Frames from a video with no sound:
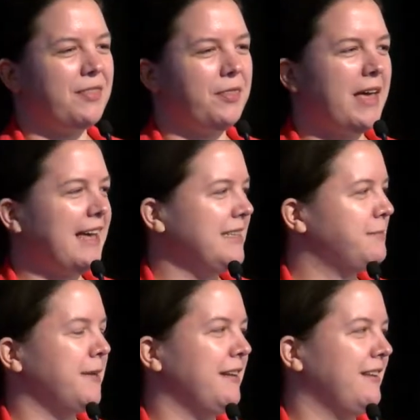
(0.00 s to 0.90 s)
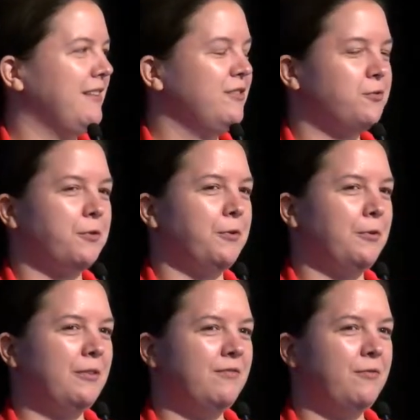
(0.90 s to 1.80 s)
That has been
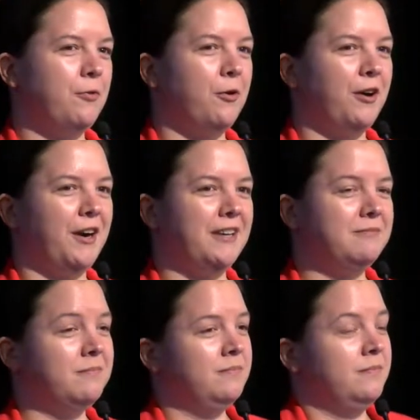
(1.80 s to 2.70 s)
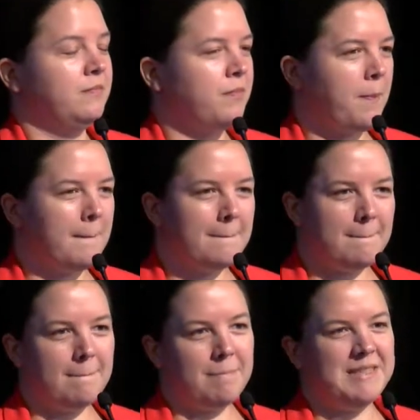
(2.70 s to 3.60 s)
true for
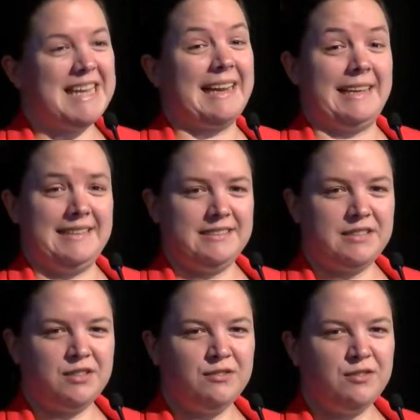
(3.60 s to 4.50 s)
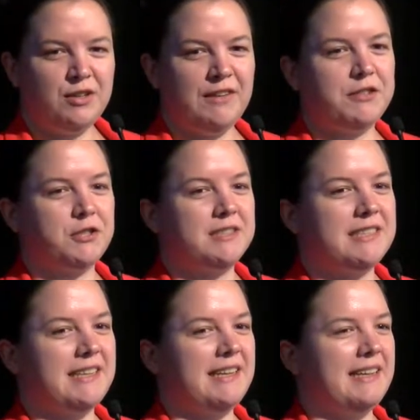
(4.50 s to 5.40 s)
decades.
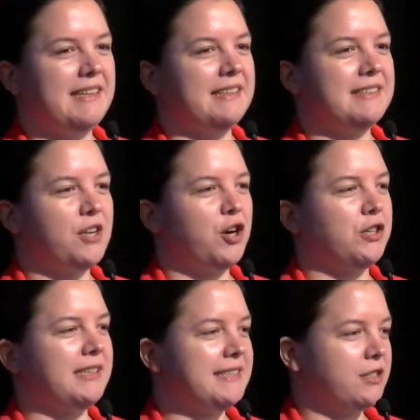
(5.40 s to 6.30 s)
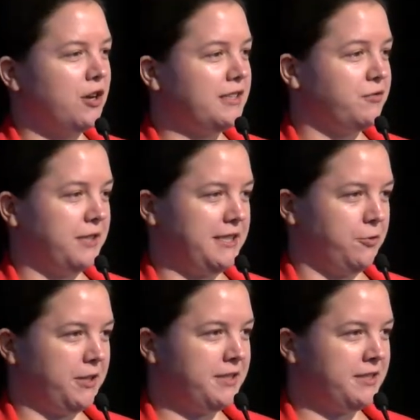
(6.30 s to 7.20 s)
Efficiency is our least cost
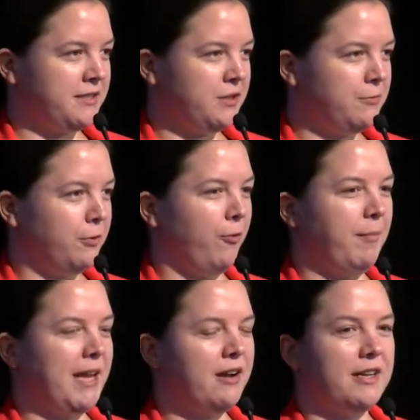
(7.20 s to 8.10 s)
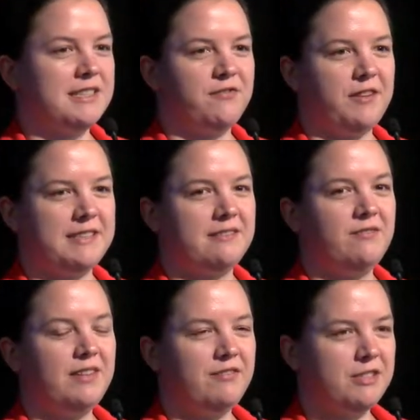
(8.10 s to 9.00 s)
resource when we make cost,
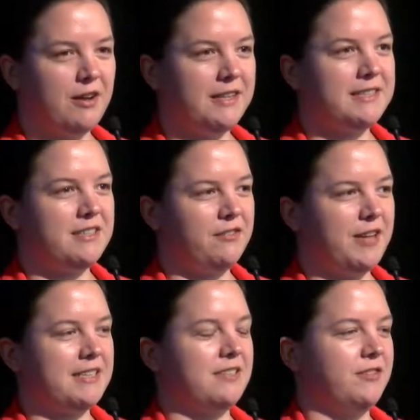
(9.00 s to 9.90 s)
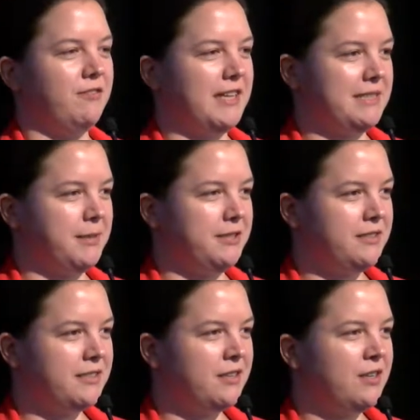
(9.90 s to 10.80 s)
cost effective
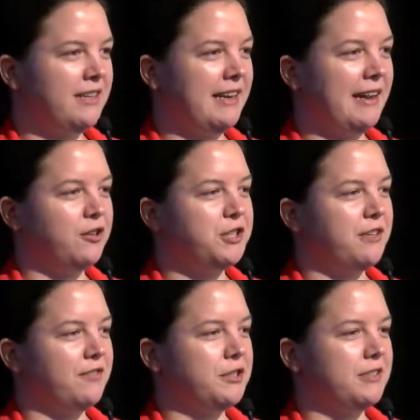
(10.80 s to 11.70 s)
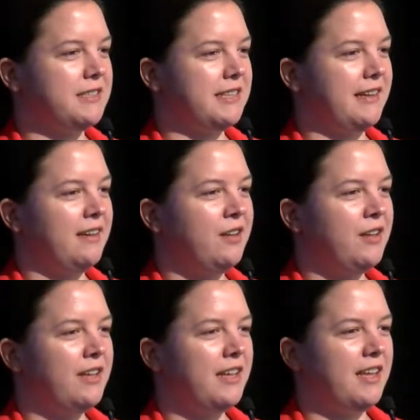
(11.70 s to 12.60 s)
investments in energy efficiency,
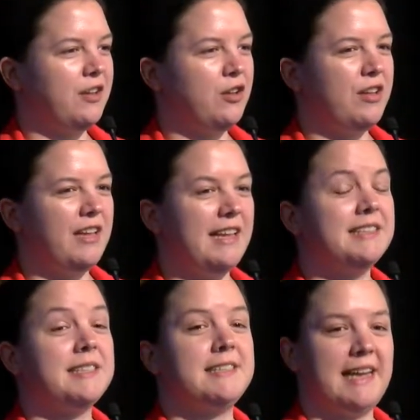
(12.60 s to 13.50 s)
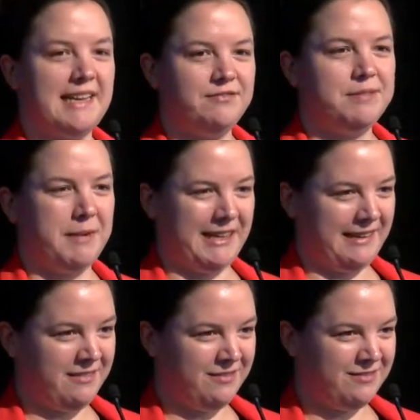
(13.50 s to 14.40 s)
it saves money.